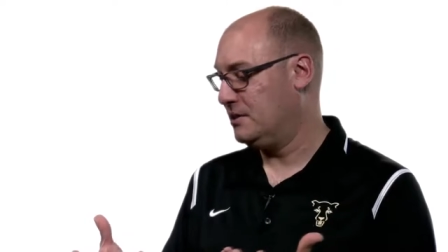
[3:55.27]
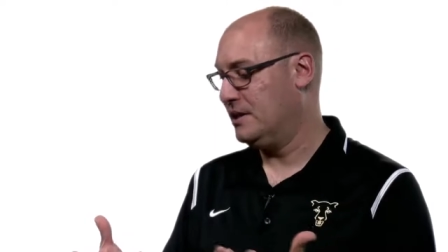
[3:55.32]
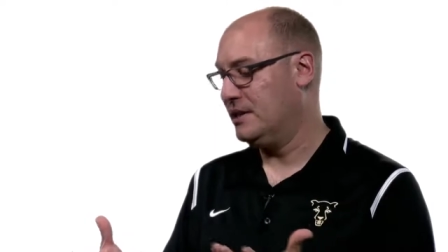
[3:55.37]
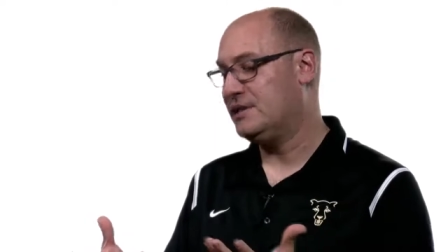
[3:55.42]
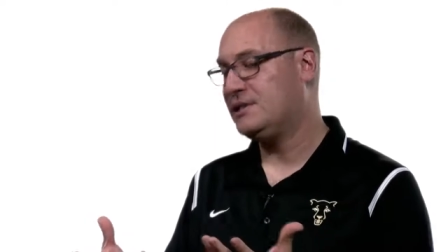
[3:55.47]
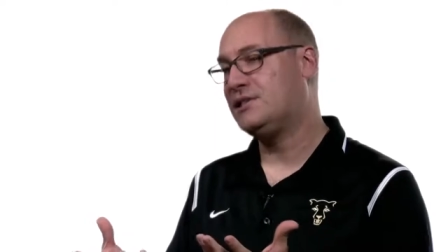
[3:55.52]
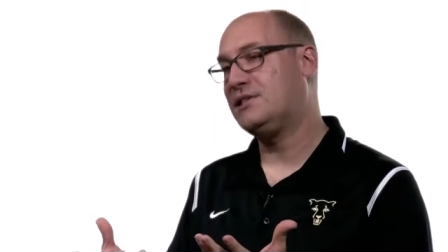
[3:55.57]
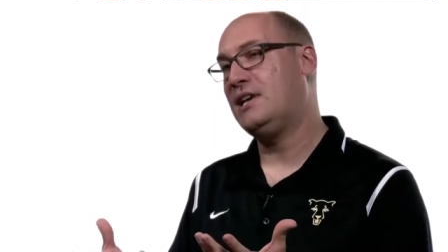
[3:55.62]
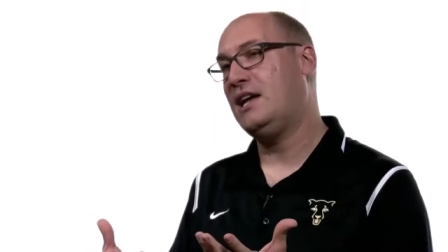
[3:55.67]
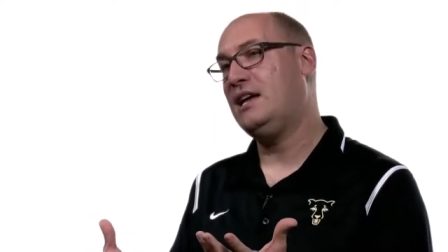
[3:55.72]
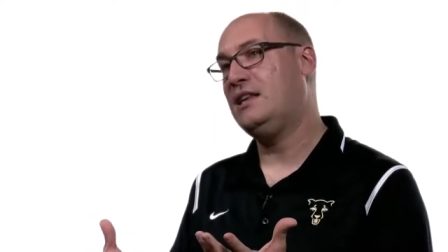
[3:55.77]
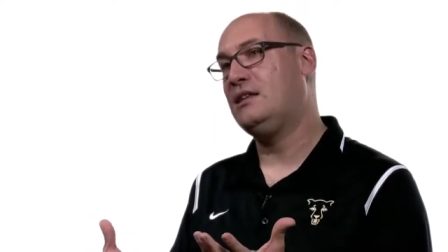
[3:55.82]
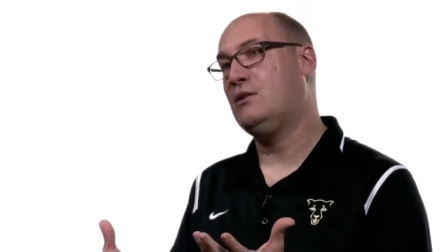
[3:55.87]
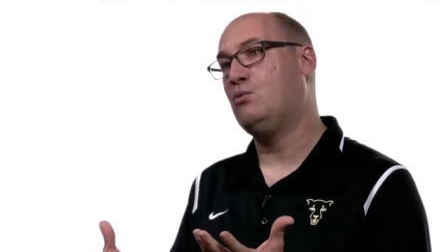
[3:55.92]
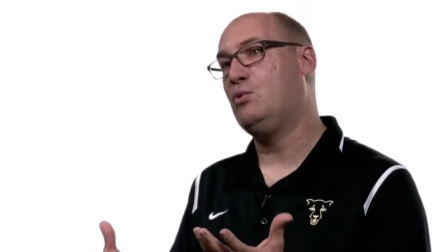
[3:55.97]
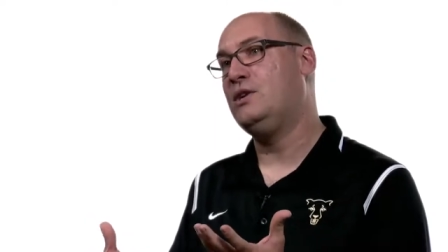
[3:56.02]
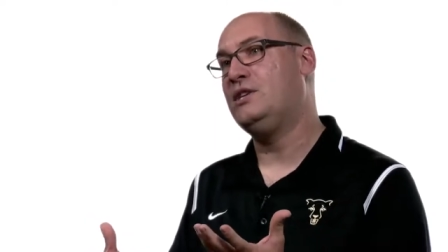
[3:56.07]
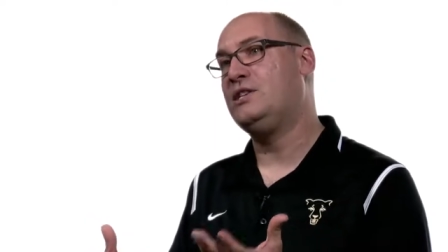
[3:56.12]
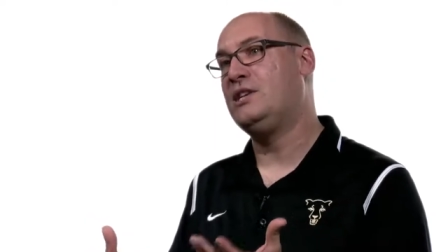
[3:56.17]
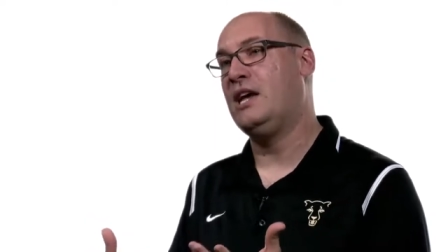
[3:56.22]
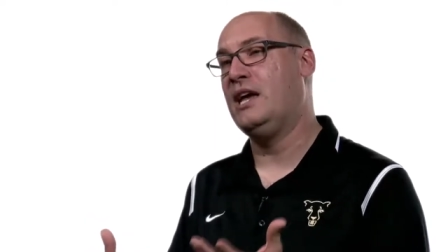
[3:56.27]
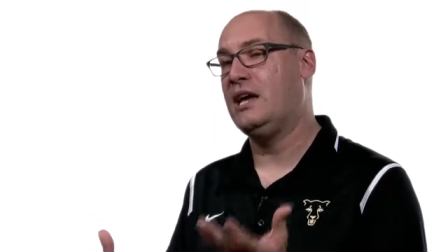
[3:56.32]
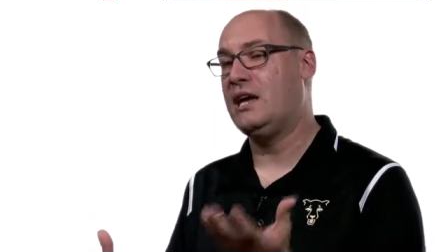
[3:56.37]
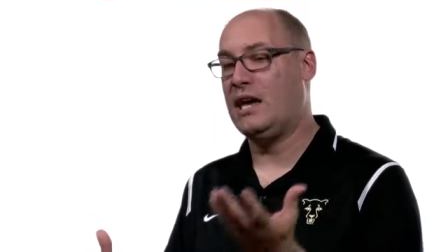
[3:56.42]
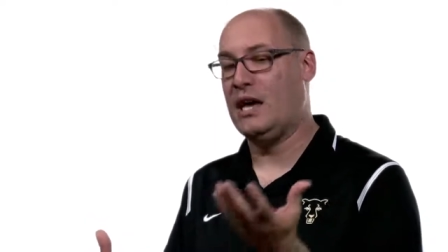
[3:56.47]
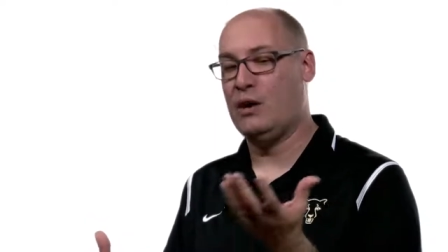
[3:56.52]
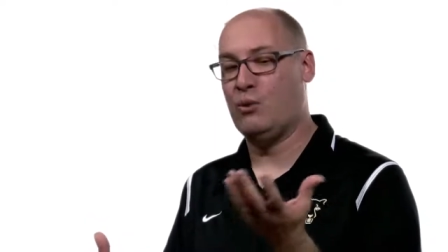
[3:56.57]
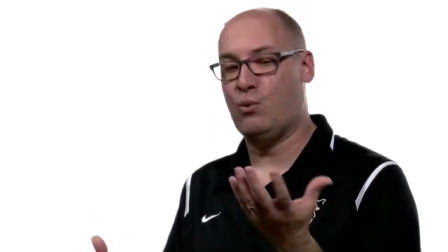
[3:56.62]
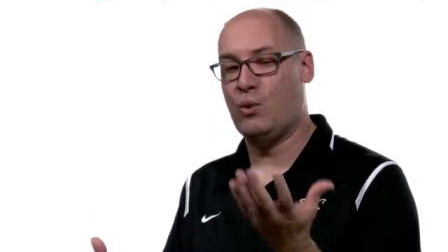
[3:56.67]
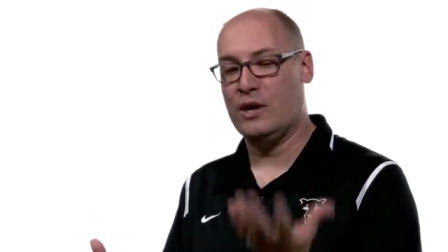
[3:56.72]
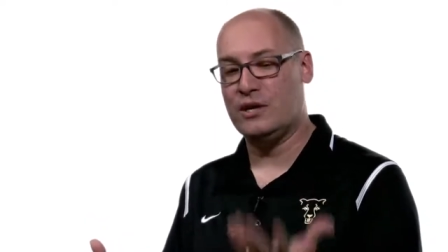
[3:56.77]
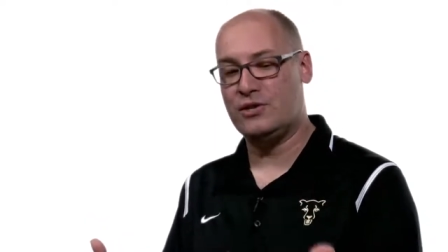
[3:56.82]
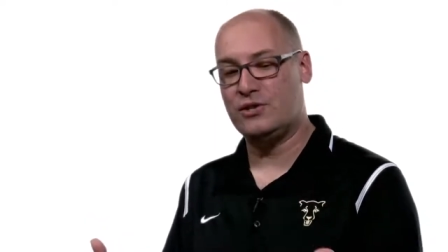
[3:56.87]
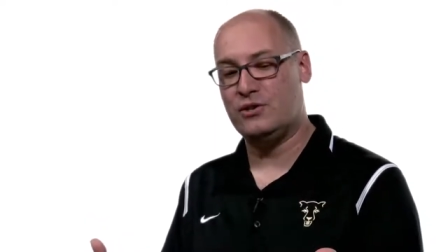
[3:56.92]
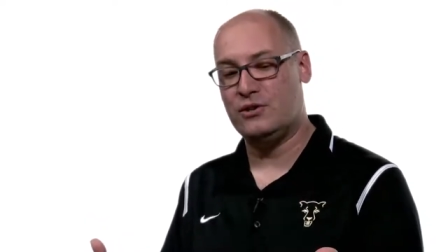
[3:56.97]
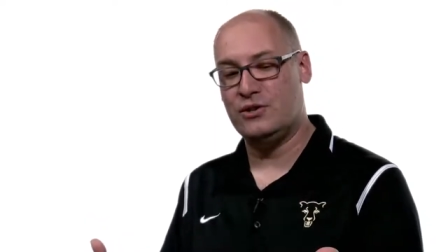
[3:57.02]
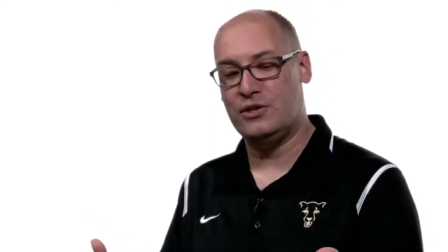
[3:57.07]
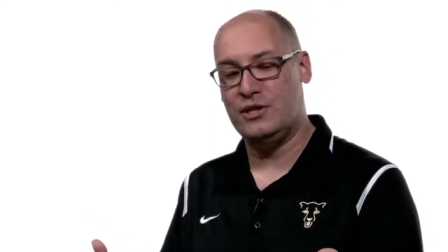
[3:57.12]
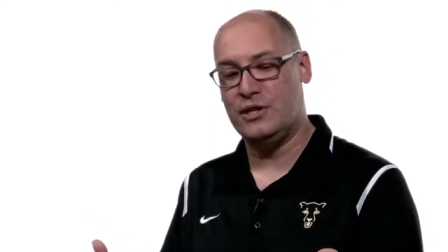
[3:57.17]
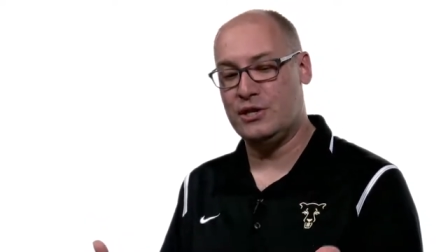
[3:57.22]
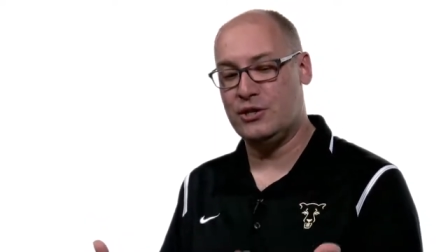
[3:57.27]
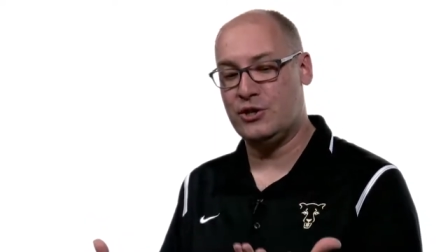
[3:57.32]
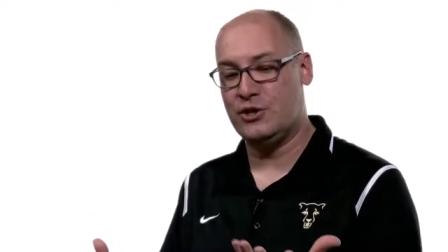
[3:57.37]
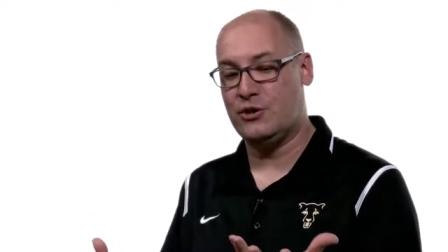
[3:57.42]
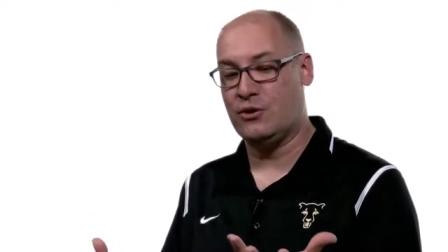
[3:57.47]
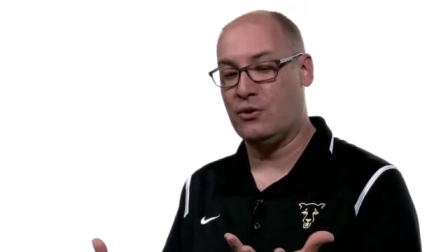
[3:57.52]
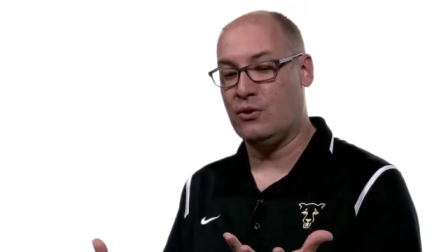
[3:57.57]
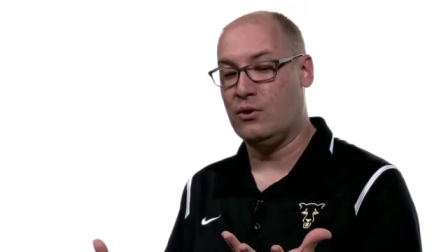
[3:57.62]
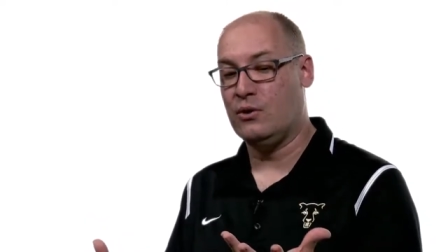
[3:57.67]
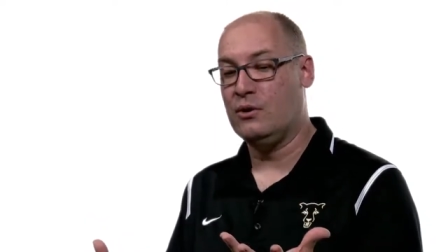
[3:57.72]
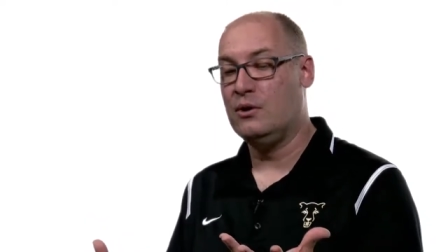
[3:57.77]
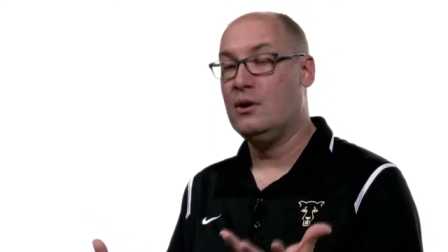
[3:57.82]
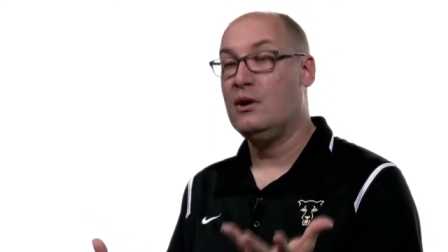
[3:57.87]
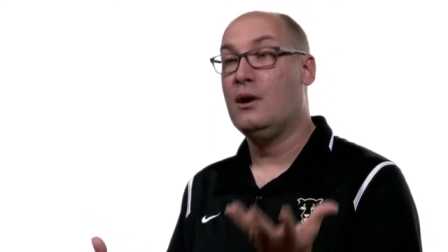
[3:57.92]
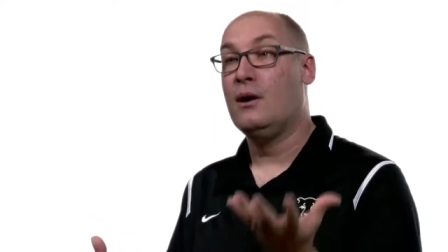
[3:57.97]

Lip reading: let's say that we take a Western Digital,